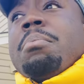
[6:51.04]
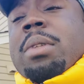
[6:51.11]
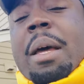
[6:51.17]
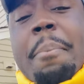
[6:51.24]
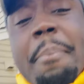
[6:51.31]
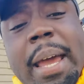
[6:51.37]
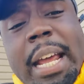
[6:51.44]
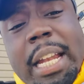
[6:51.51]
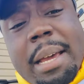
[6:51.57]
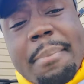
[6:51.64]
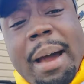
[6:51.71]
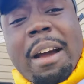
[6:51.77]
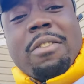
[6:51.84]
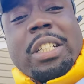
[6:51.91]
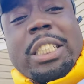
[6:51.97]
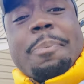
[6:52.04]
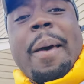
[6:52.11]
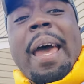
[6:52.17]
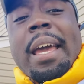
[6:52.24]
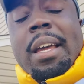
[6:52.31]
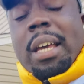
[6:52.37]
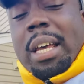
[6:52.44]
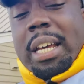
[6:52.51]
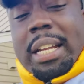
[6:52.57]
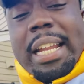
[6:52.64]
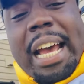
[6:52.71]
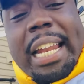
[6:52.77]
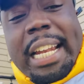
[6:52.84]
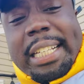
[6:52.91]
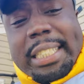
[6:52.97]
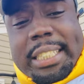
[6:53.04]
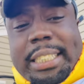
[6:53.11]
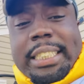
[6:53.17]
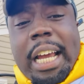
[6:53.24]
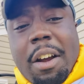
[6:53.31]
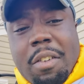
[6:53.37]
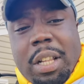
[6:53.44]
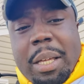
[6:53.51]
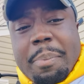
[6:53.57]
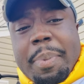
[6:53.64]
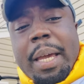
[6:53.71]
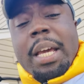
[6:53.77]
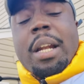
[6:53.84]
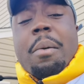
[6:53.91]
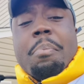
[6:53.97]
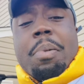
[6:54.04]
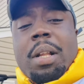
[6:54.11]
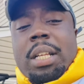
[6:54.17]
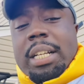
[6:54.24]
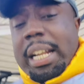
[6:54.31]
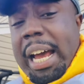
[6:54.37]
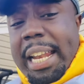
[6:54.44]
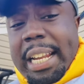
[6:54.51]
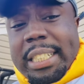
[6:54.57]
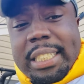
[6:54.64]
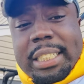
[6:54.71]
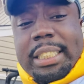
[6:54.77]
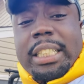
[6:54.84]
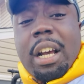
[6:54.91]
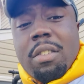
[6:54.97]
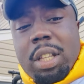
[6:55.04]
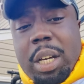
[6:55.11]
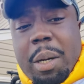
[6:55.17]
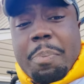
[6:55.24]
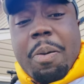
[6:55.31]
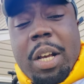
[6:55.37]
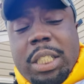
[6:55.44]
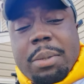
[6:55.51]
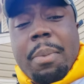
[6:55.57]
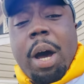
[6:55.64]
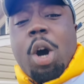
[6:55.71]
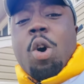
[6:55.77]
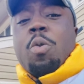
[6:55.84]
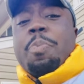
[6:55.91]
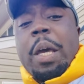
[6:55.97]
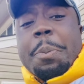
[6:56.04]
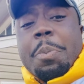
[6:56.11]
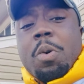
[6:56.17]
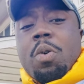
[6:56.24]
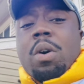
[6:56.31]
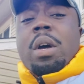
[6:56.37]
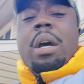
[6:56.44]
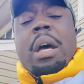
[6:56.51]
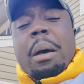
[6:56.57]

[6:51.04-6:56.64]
demanding my respect. Not necessarily being a bully, not necessarily oppressing my own people,